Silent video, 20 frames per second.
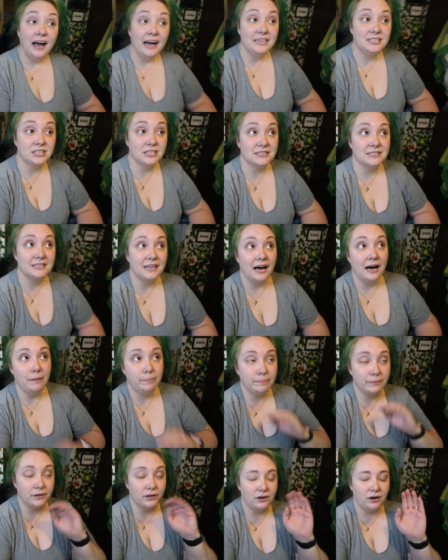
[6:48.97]
I just
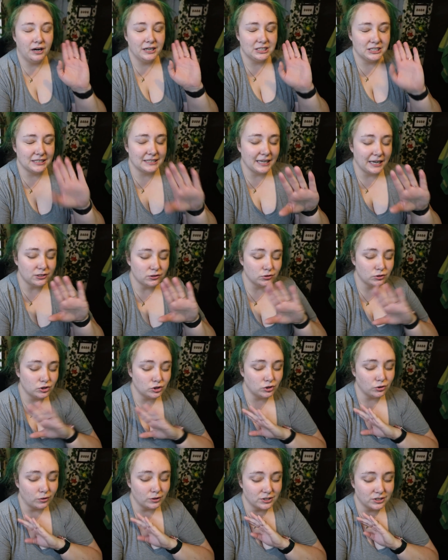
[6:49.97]
upload, or I just scheduled
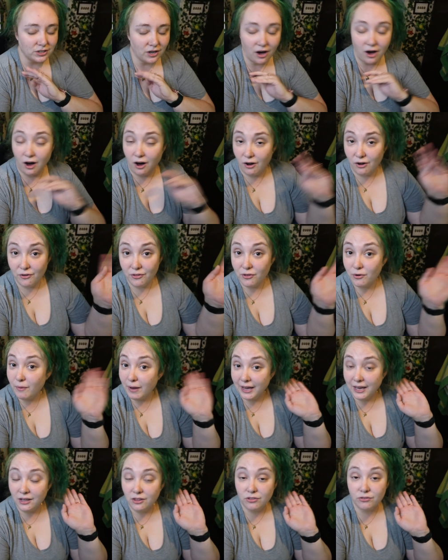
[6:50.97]
shorts all the
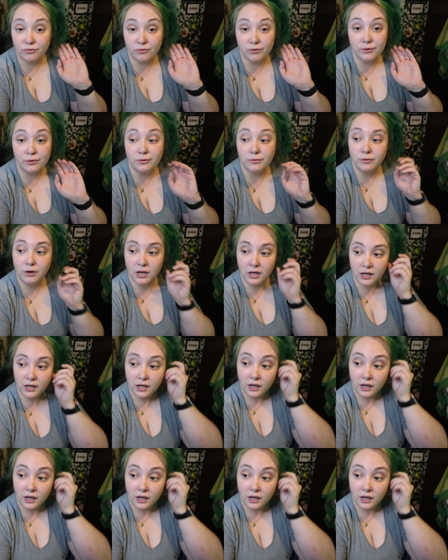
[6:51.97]
way through